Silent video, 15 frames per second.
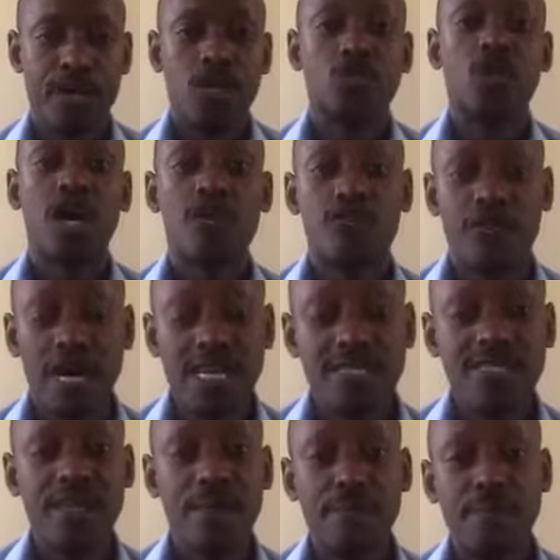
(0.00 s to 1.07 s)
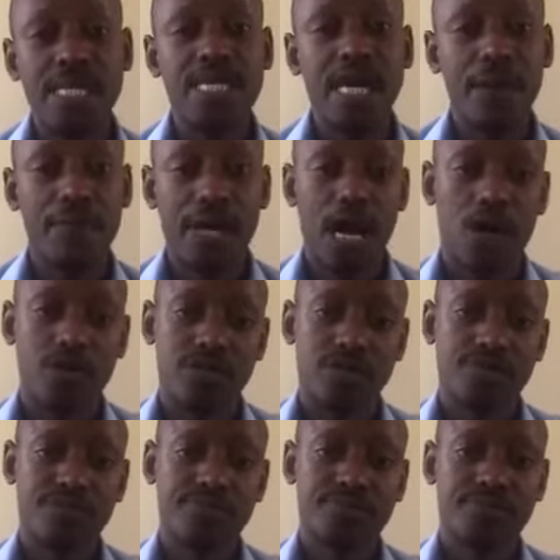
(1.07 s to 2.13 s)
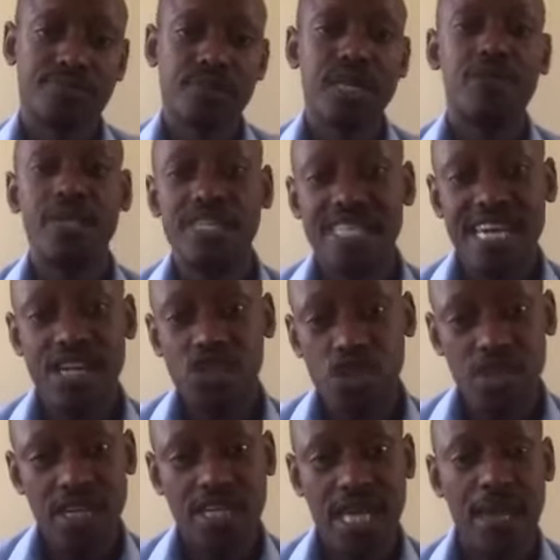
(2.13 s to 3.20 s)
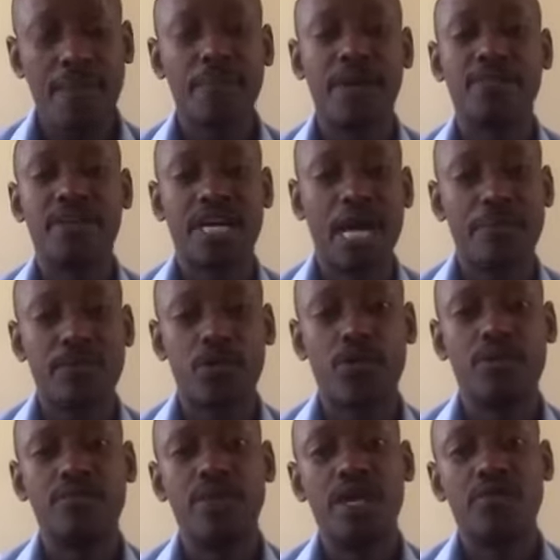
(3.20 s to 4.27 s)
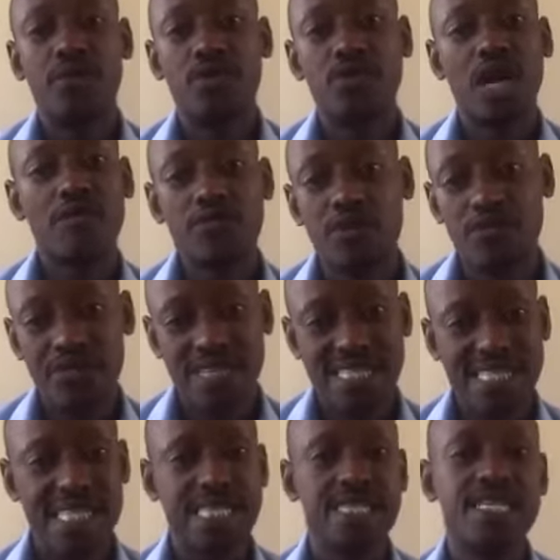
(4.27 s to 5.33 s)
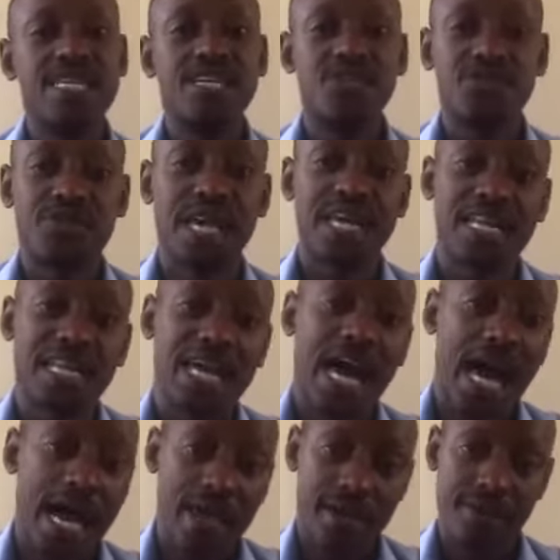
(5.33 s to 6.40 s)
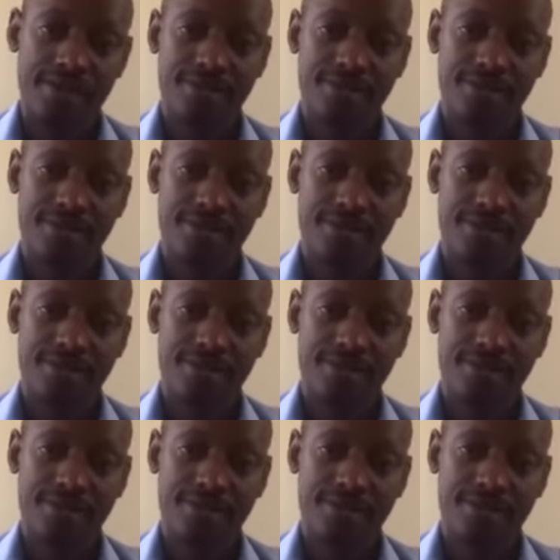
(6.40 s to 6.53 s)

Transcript: So I advise medium cows. They take shorter time, but the capital that you have to invest in is slightly high.